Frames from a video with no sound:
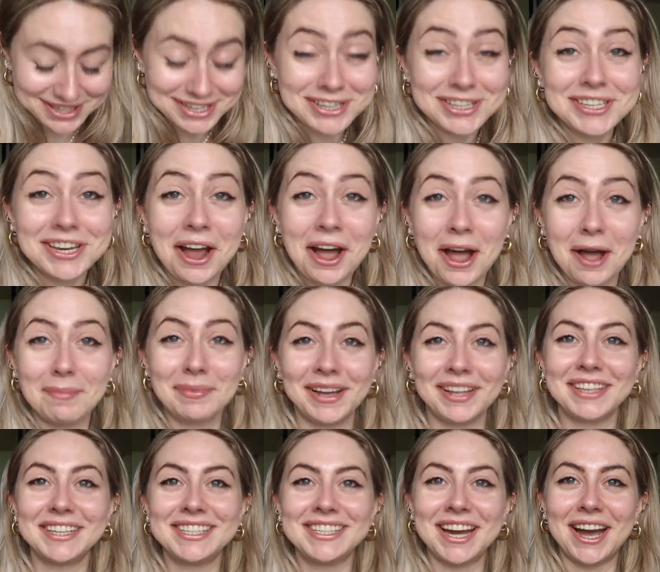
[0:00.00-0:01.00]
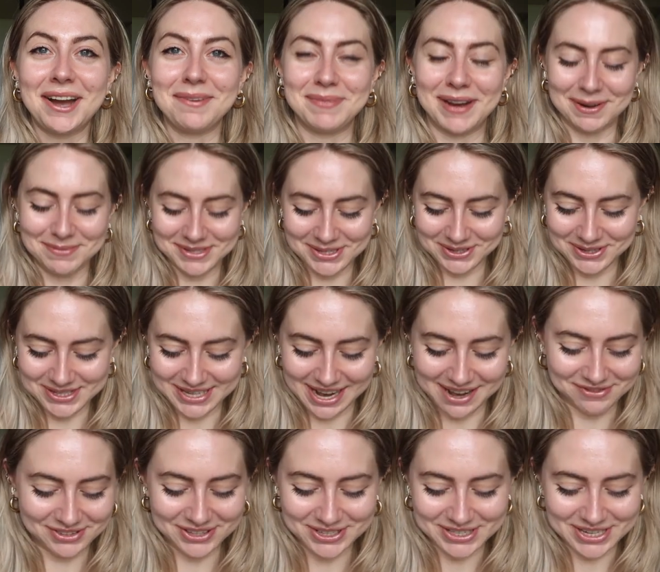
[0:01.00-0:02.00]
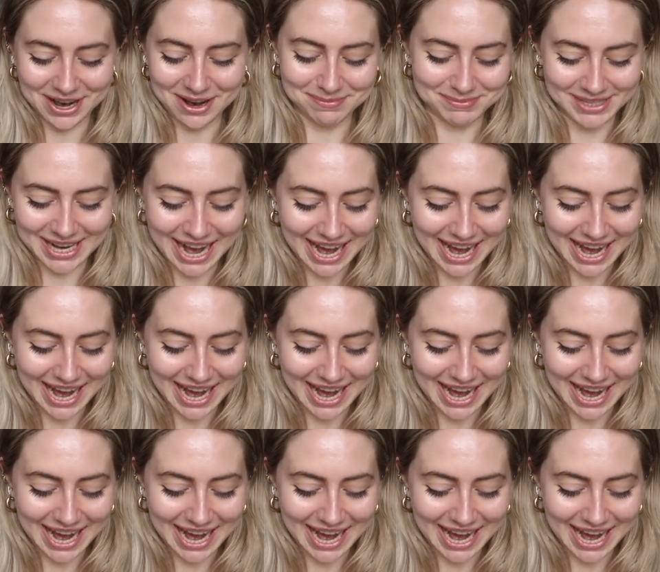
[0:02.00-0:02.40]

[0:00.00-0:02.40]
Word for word: the top, the top, I'm so excited for this top.